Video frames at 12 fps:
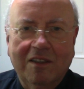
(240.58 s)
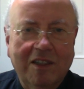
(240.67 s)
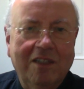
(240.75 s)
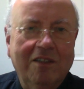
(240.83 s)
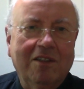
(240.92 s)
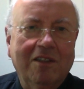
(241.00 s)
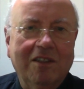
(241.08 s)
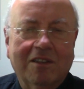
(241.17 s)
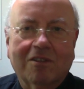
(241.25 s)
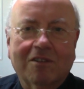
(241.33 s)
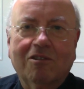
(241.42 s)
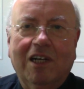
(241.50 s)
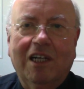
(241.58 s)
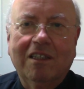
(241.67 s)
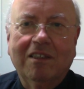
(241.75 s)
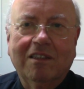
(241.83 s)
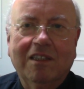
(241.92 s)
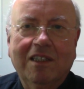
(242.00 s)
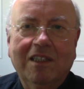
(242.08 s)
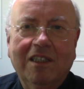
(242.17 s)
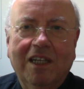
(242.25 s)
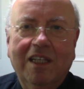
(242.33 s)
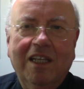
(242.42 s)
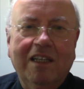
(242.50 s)
in Jesus Christ.
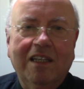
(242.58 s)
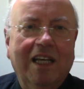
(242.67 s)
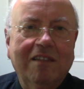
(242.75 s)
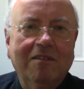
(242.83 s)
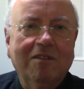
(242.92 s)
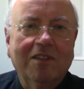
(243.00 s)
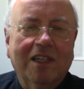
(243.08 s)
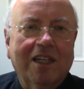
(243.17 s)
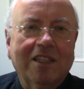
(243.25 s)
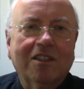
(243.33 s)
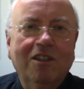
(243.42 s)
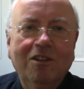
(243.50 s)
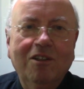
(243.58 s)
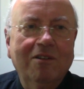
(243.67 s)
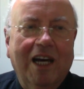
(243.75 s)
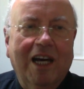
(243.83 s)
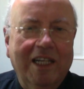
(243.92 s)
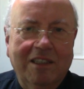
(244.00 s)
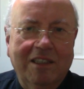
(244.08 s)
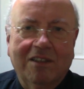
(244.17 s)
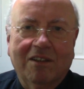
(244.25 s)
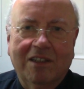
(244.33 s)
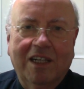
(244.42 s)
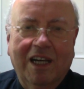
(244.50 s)
And that then casts a new light
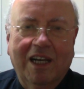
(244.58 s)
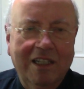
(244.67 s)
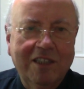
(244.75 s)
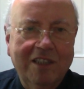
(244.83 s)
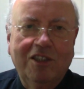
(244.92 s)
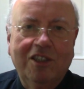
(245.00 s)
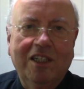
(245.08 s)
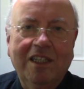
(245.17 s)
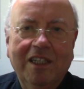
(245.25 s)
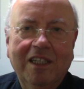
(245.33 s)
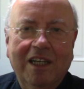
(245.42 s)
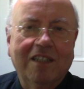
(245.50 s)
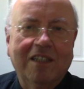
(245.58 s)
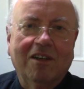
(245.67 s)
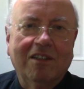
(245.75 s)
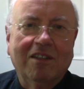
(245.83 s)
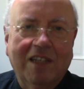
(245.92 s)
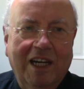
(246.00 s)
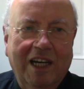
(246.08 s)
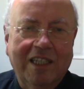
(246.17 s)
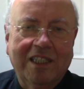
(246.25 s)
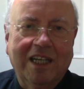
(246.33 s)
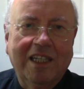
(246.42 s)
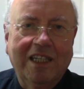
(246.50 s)
on our liturgy and on our
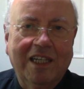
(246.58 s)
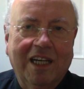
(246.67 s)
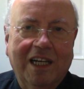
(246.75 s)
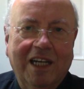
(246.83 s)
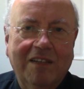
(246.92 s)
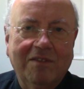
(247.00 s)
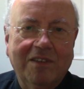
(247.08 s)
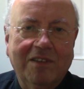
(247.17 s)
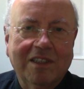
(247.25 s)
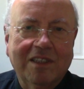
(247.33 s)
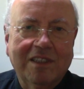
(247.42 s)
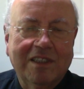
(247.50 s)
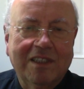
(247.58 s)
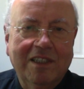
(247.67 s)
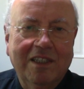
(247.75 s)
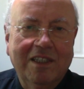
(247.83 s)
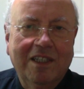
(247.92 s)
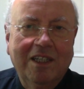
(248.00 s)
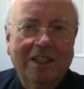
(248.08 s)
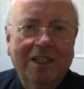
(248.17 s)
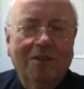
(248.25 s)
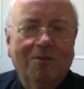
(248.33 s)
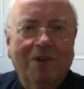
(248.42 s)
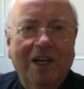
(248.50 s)
daily lives.
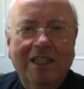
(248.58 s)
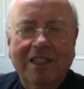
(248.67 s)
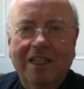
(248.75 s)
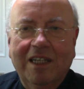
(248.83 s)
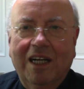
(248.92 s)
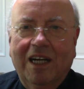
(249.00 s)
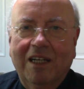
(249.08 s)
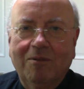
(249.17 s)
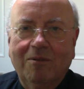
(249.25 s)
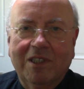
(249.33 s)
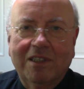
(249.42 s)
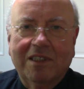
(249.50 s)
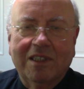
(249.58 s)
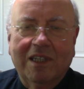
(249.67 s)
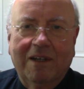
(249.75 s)
When I was